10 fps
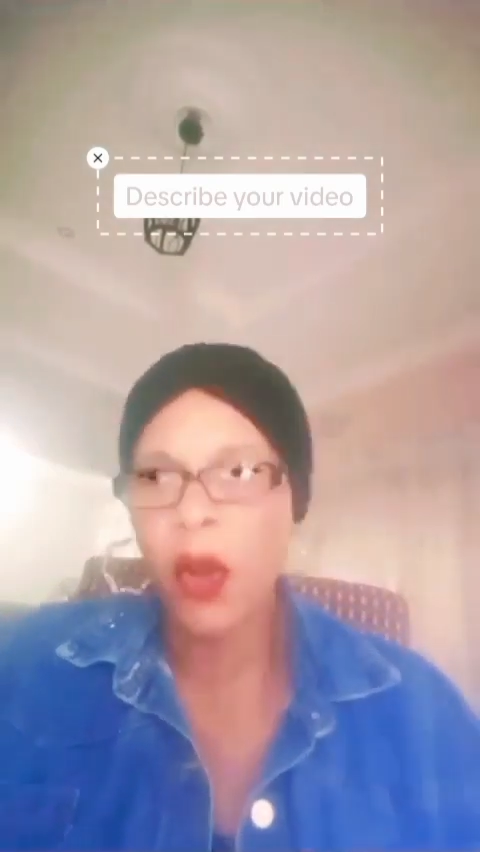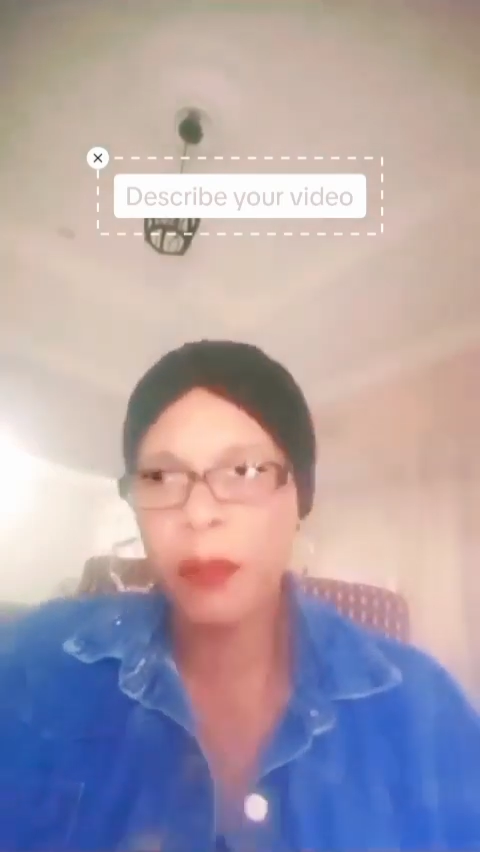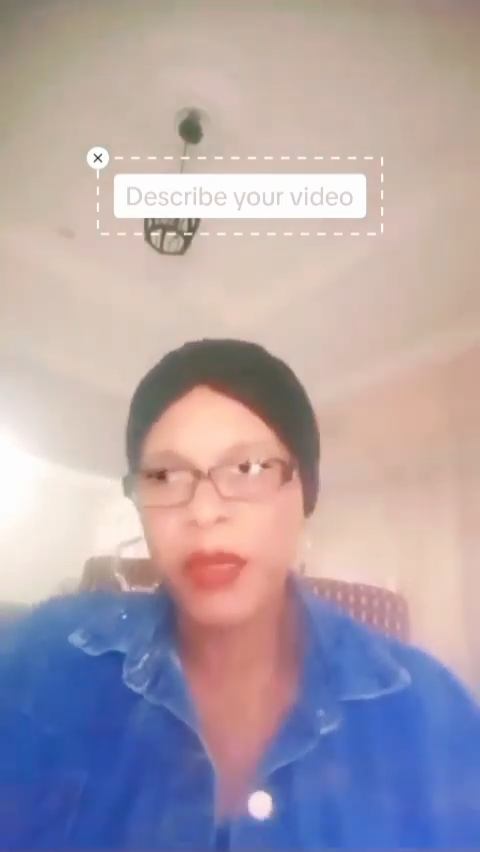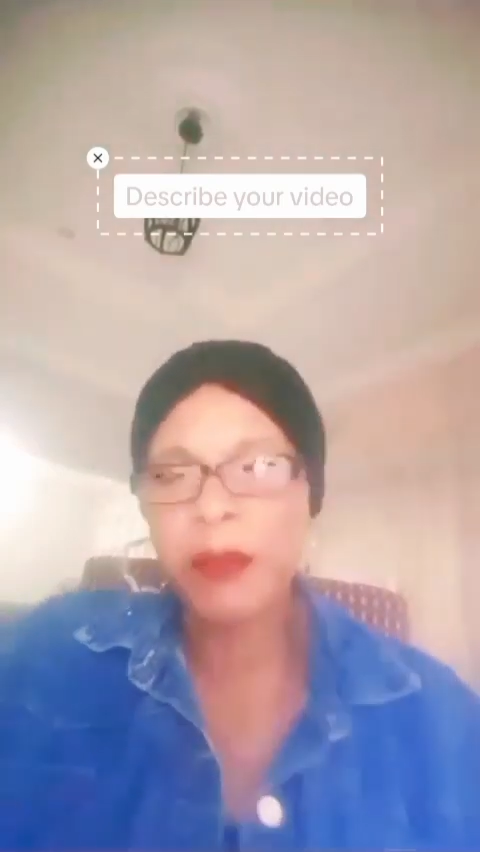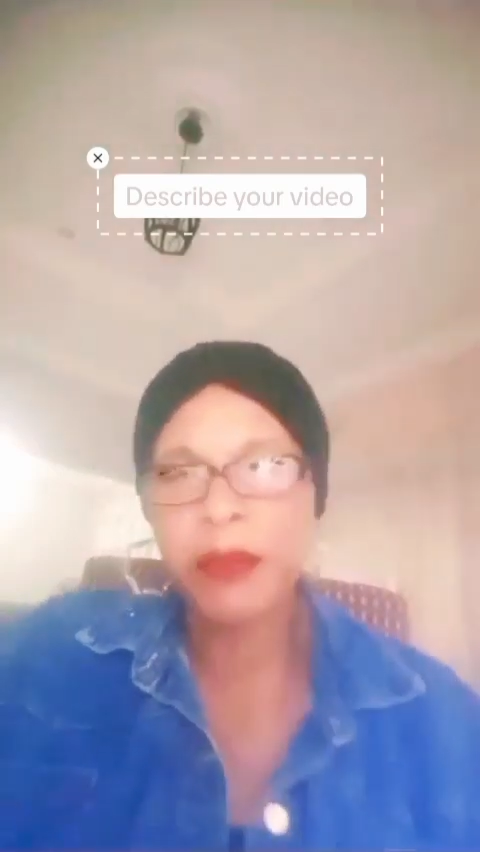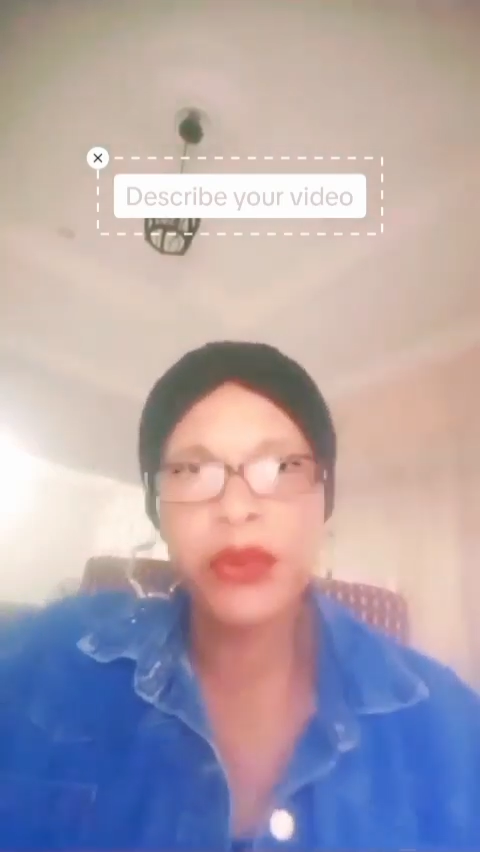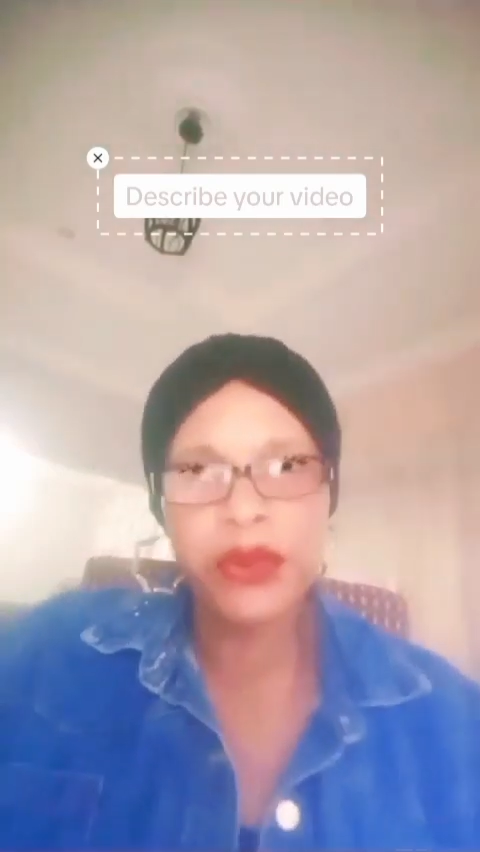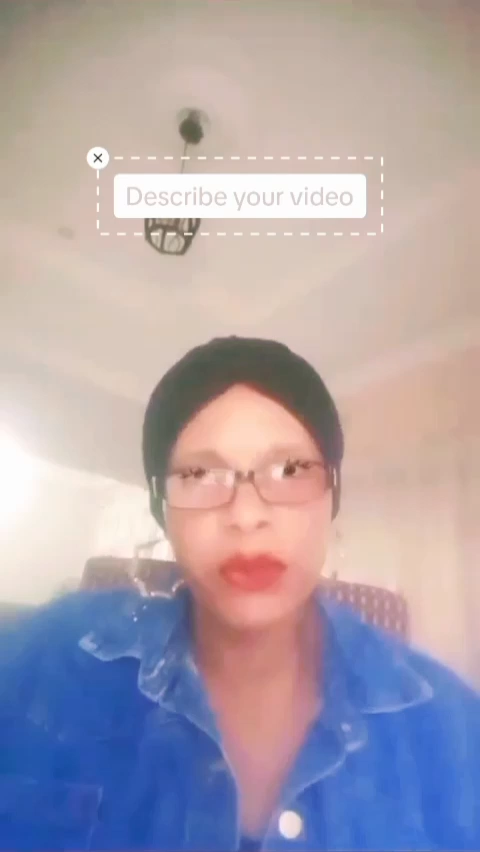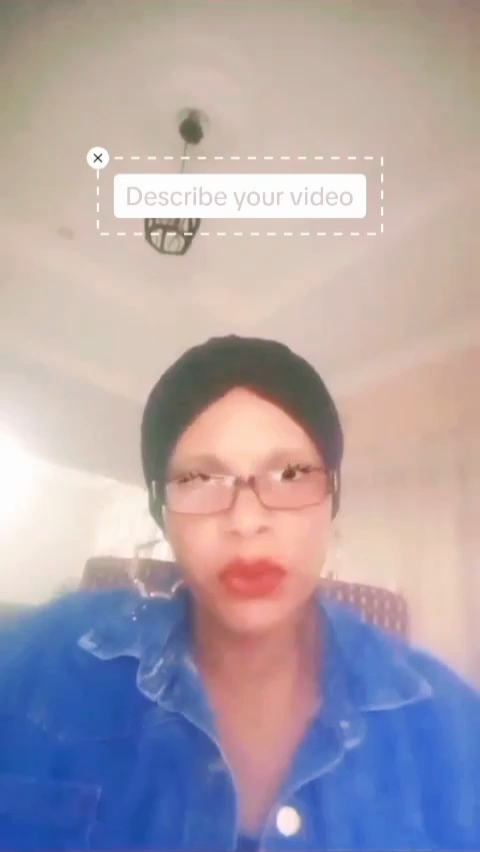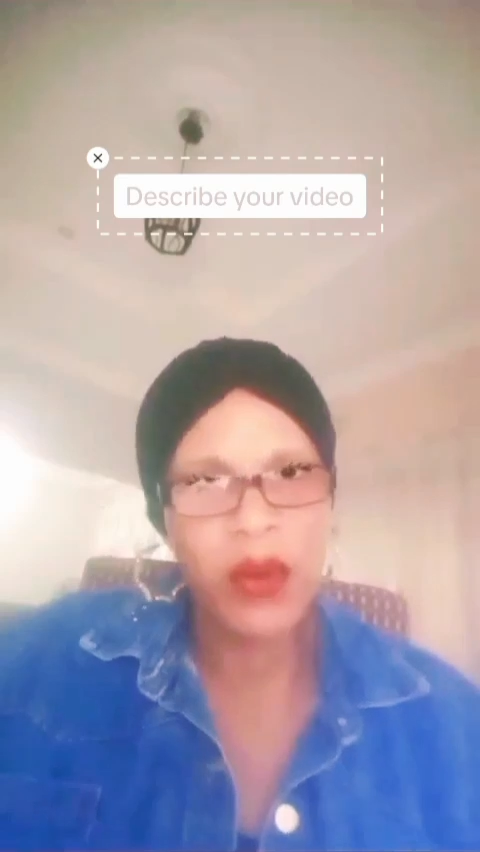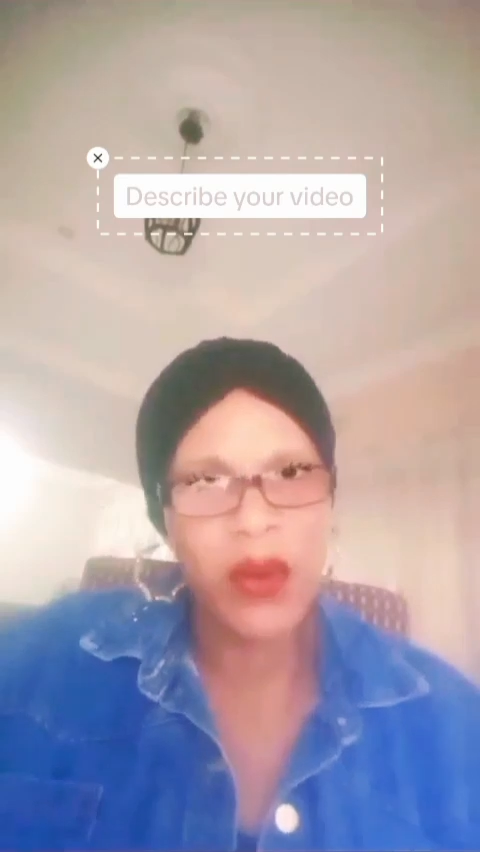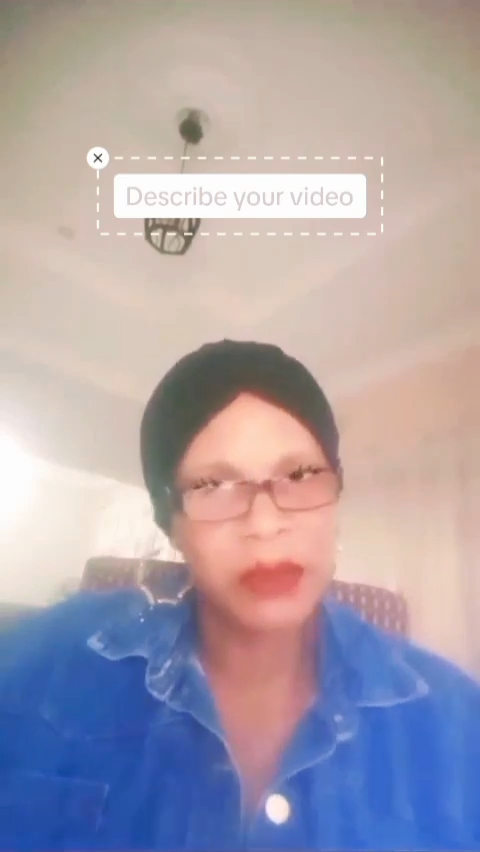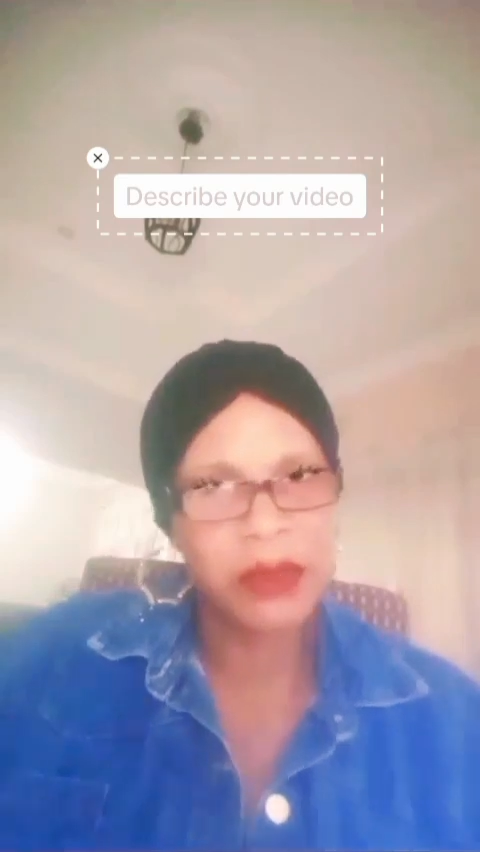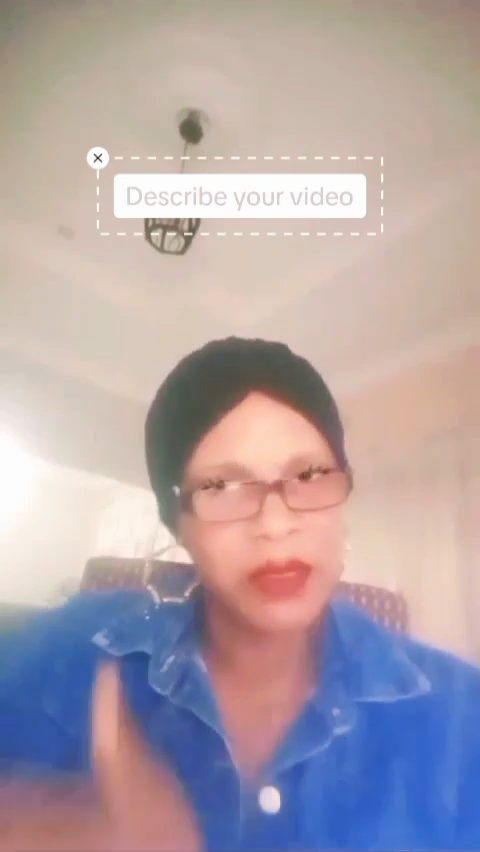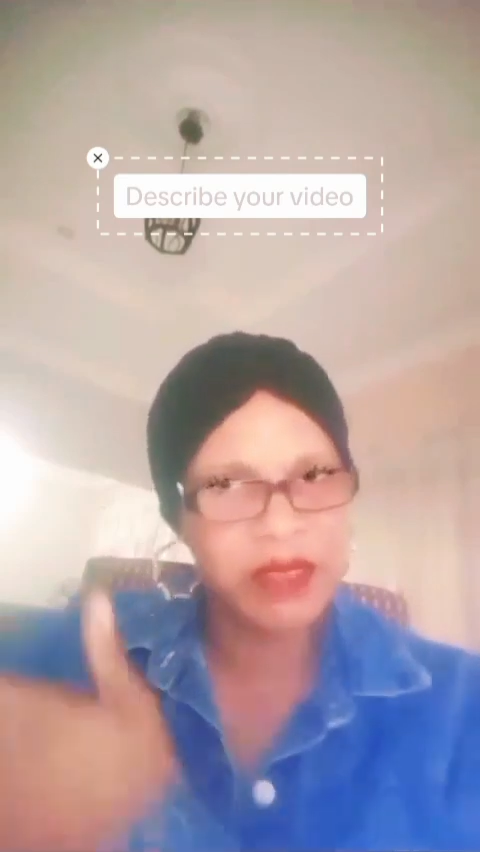of people you know who
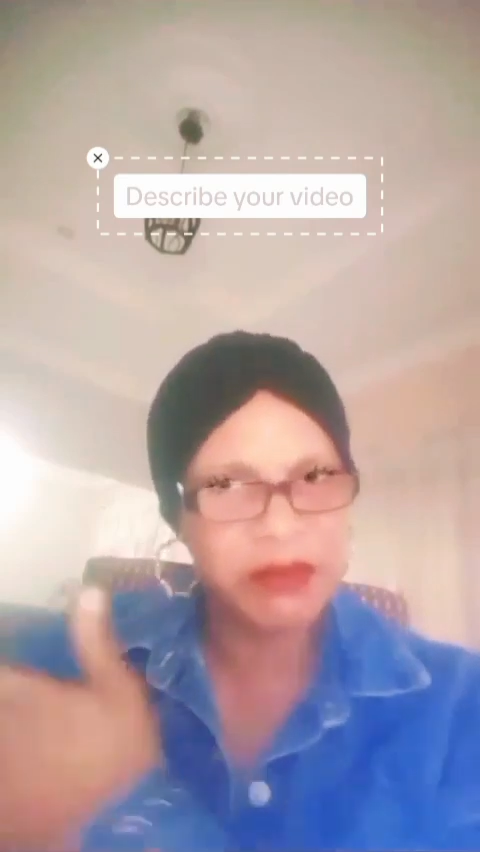are not